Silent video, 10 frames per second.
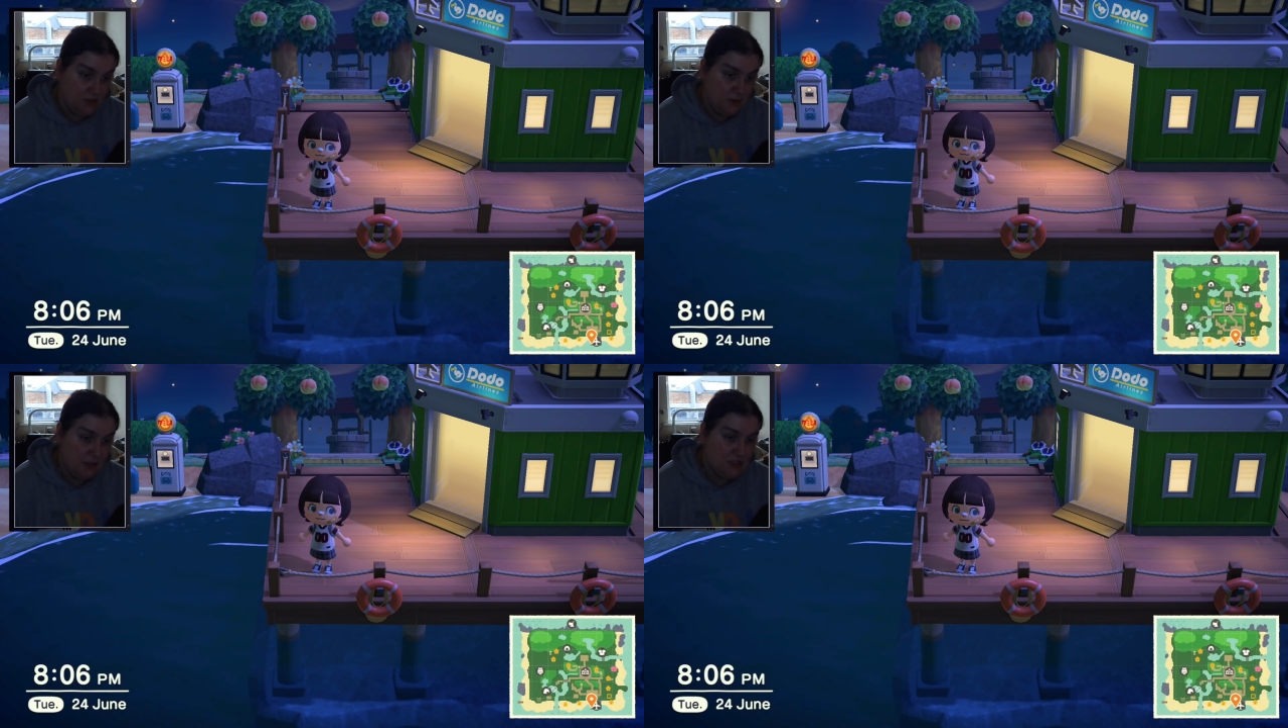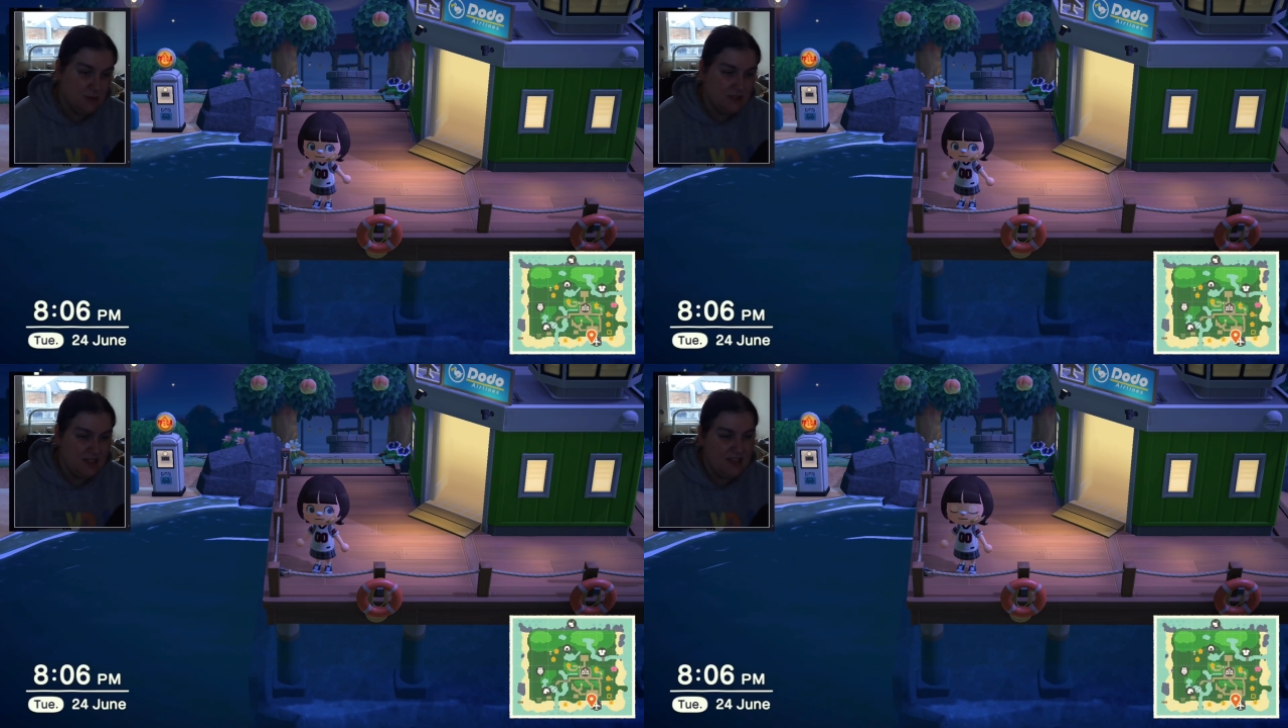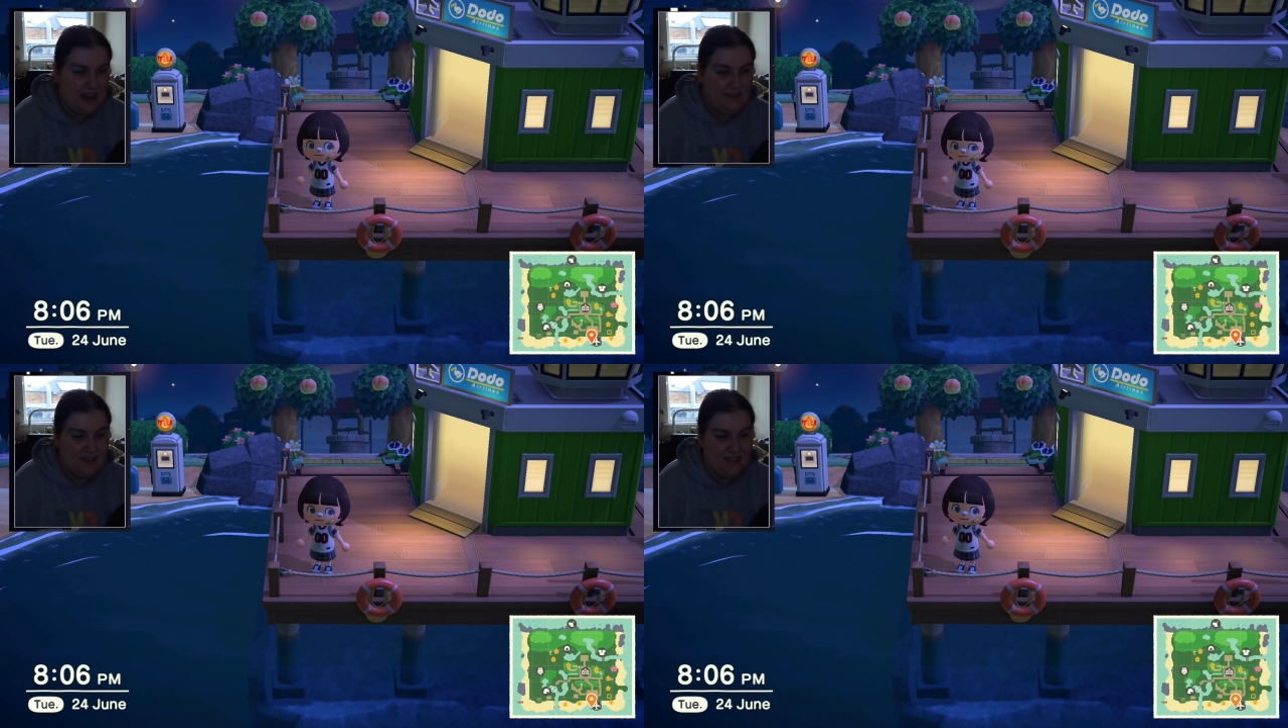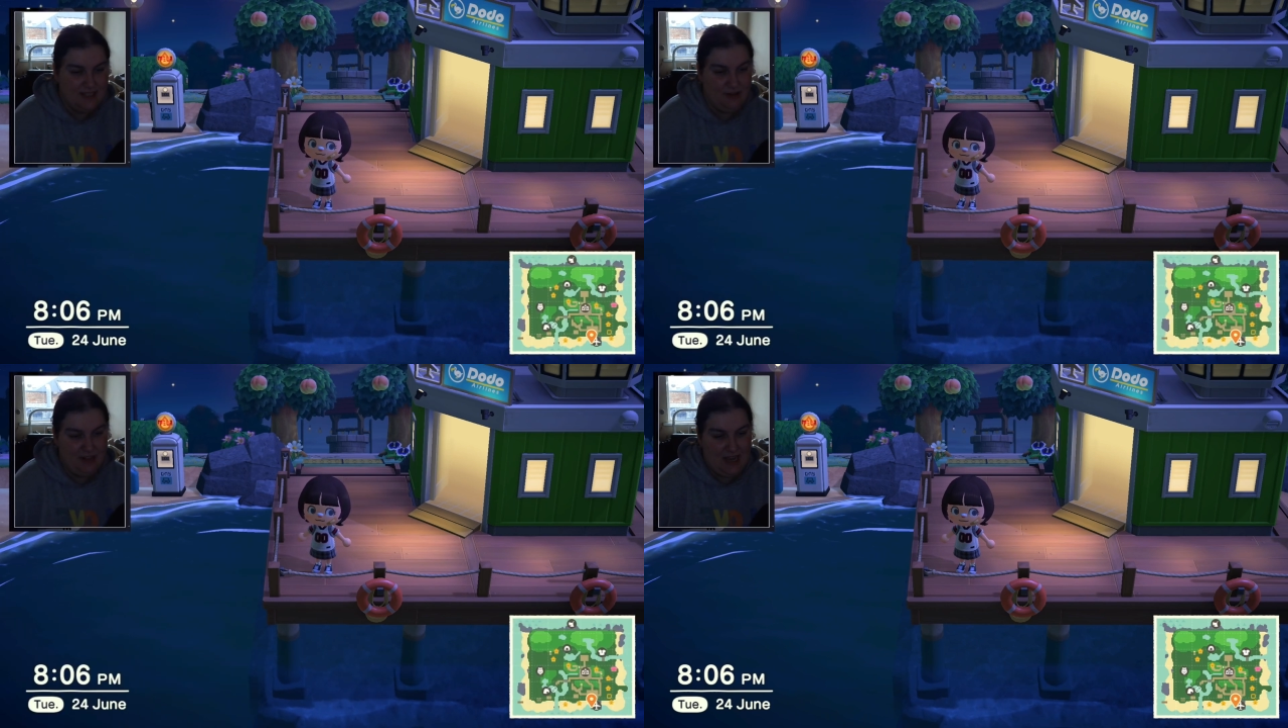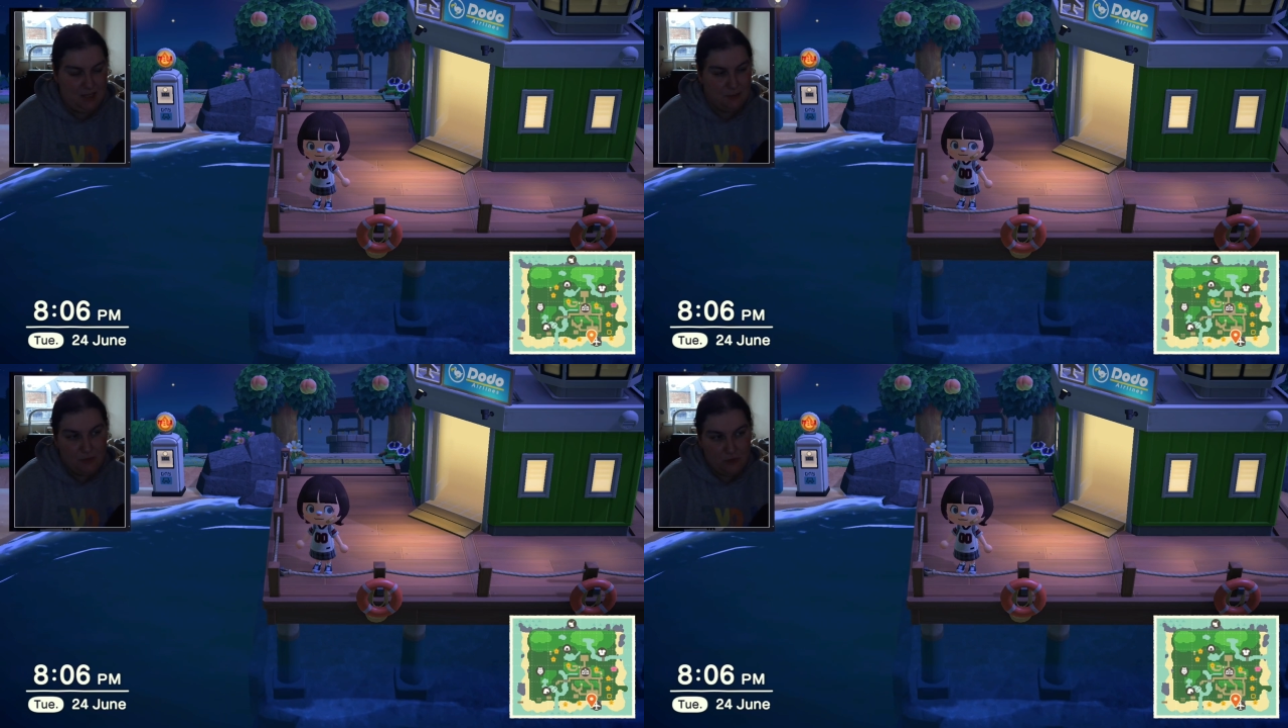especially ones that you haven't necessarily
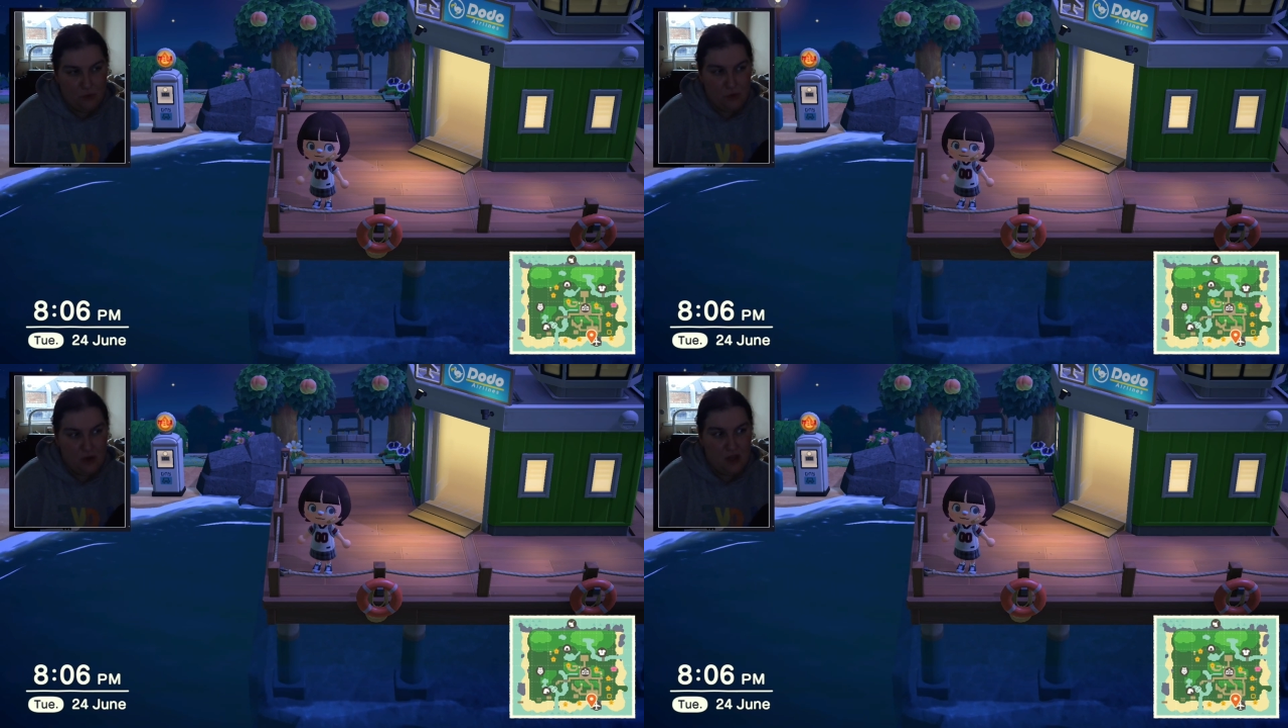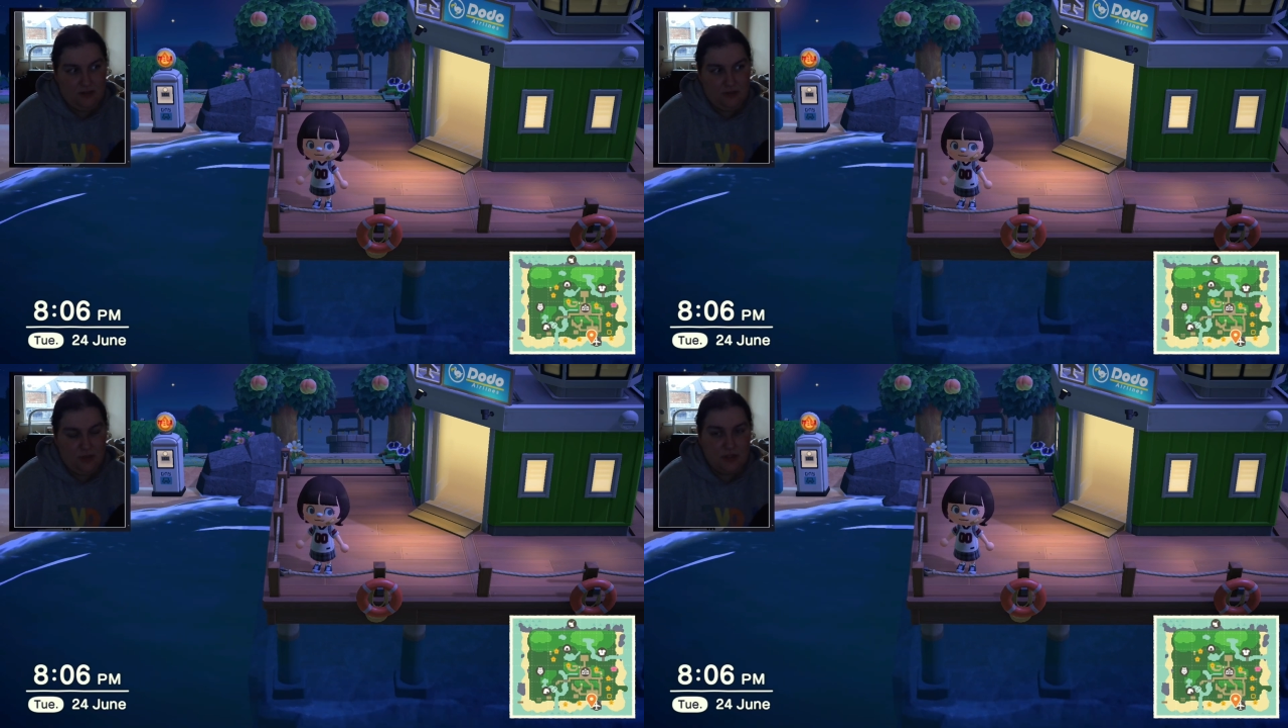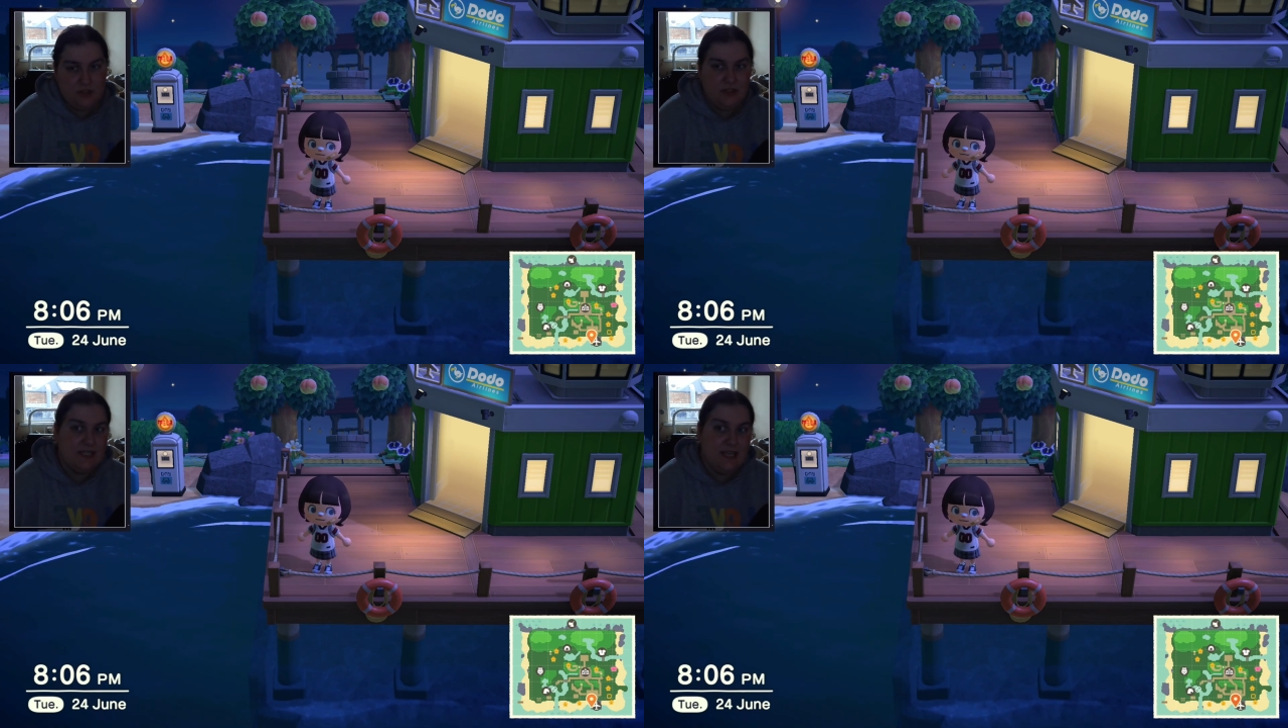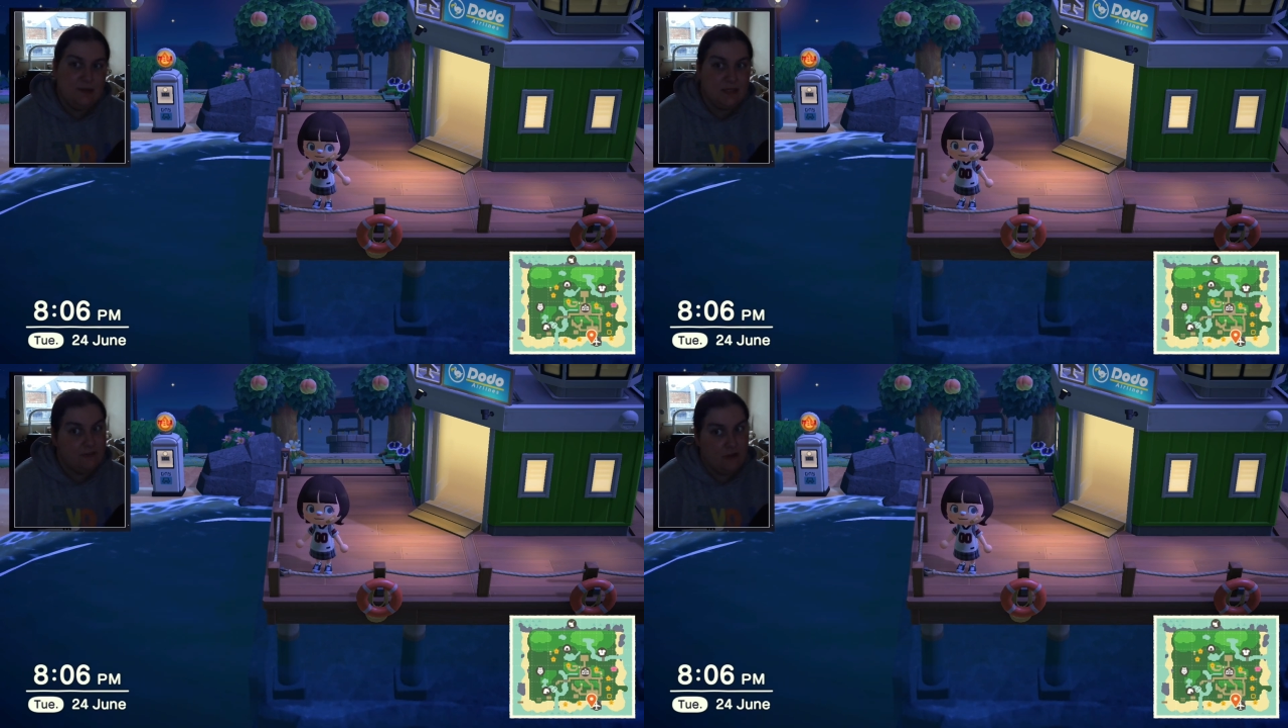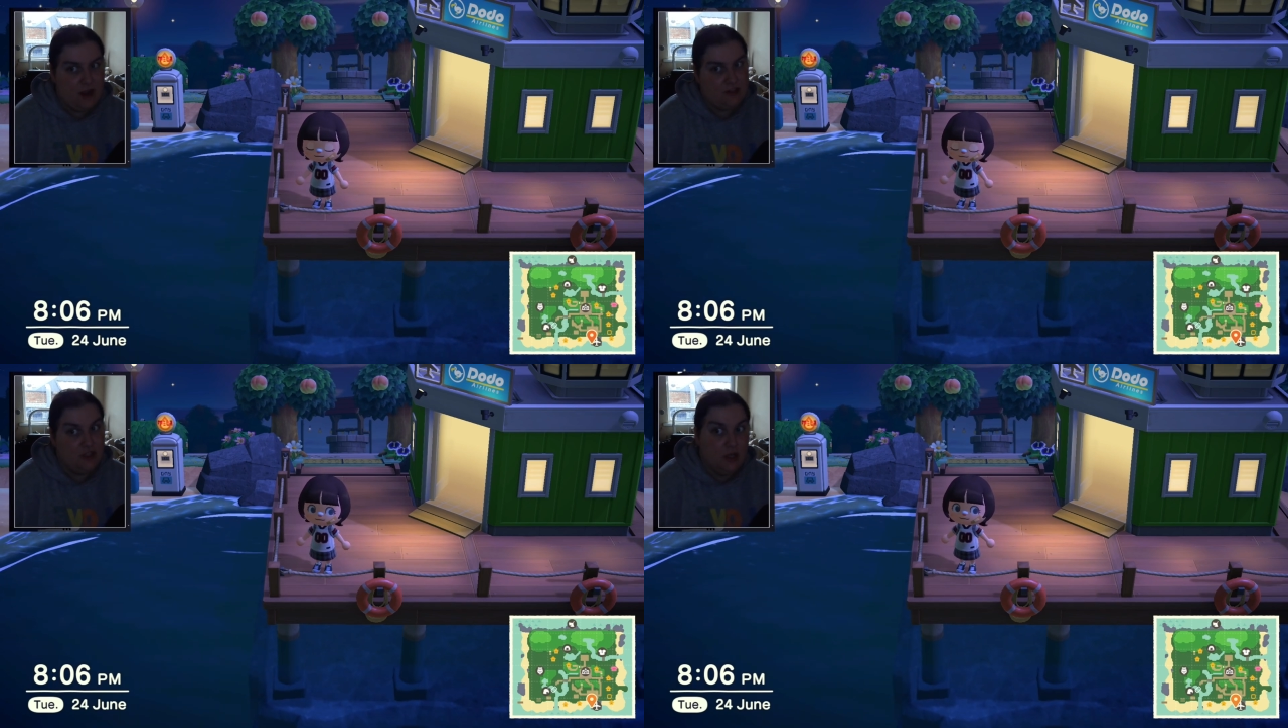had before, just because it keeps it
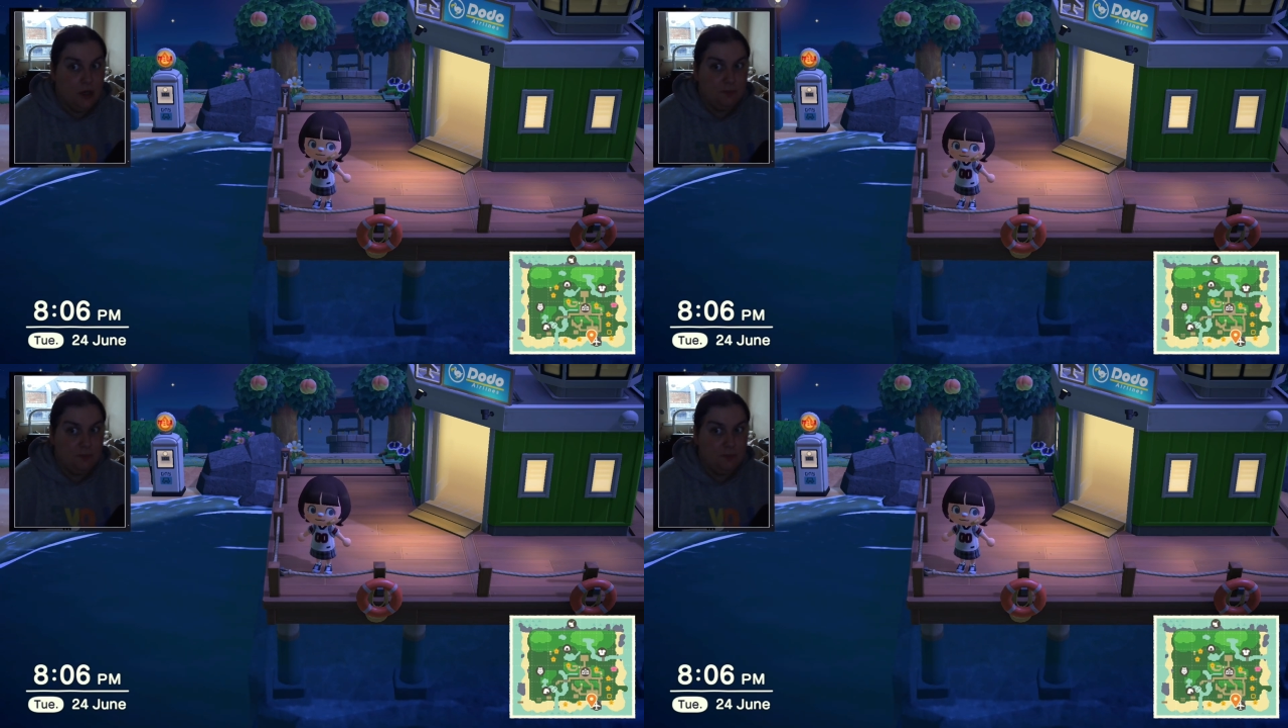fresh, you know.